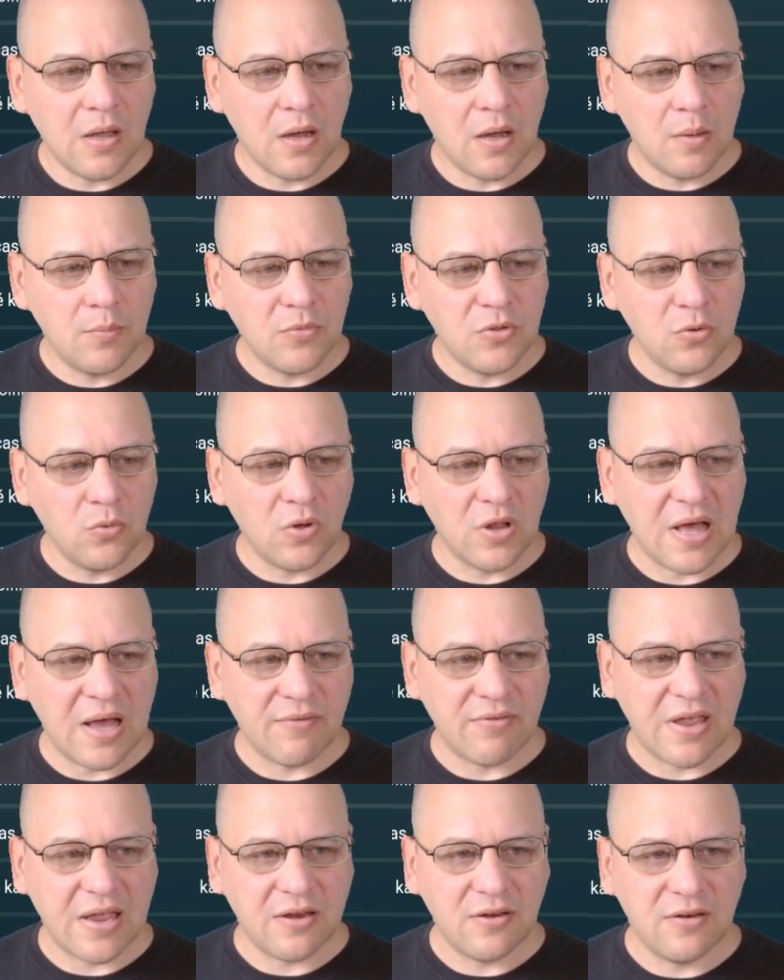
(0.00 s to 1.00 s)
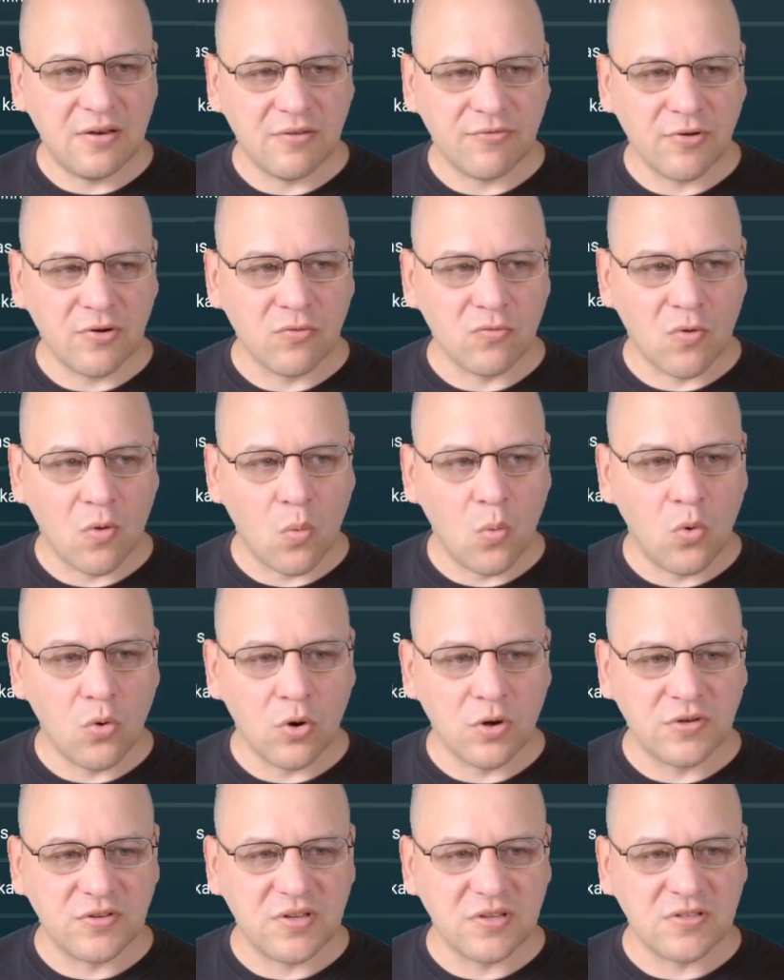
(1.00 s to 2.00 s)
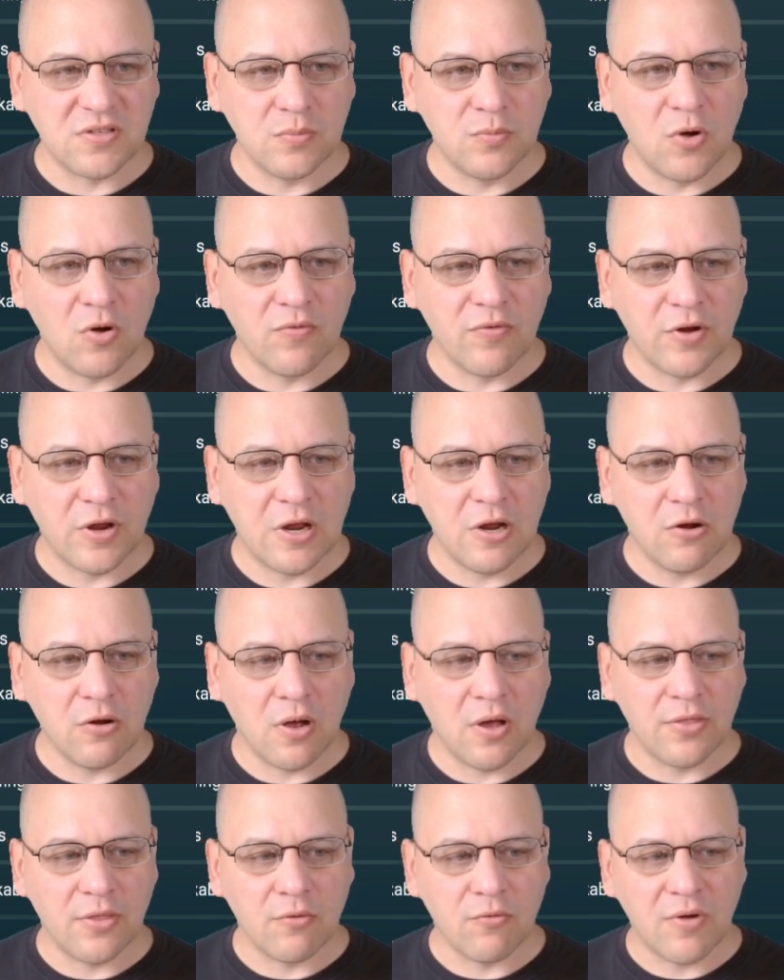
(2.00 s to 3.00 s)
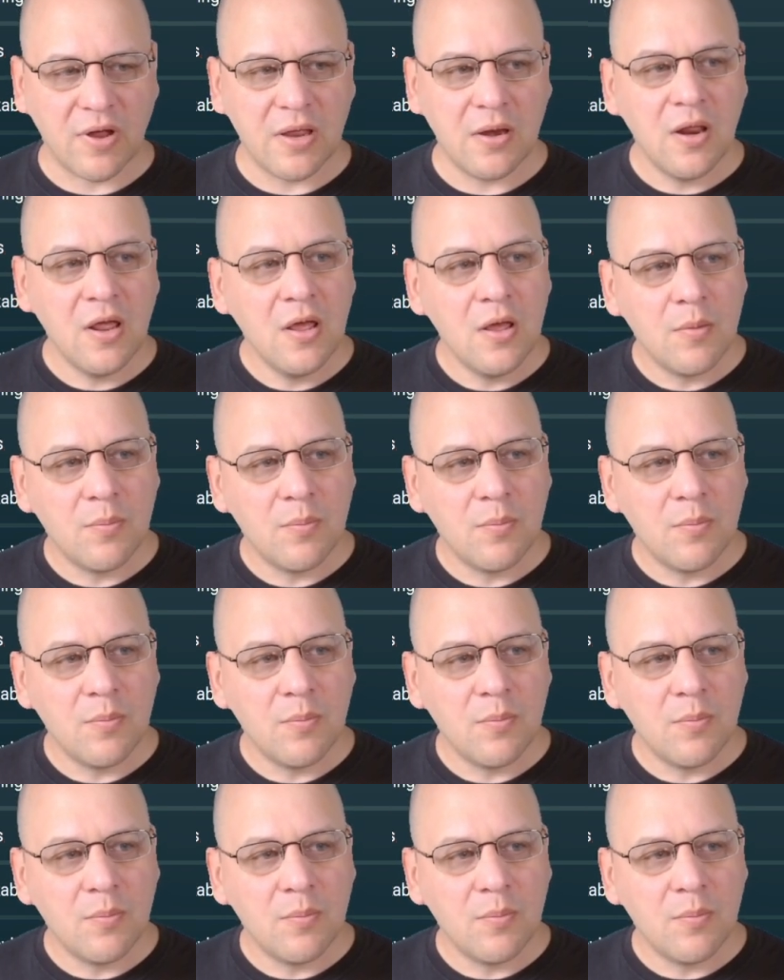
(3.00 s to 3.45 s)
you will have a different reward system over here on the right.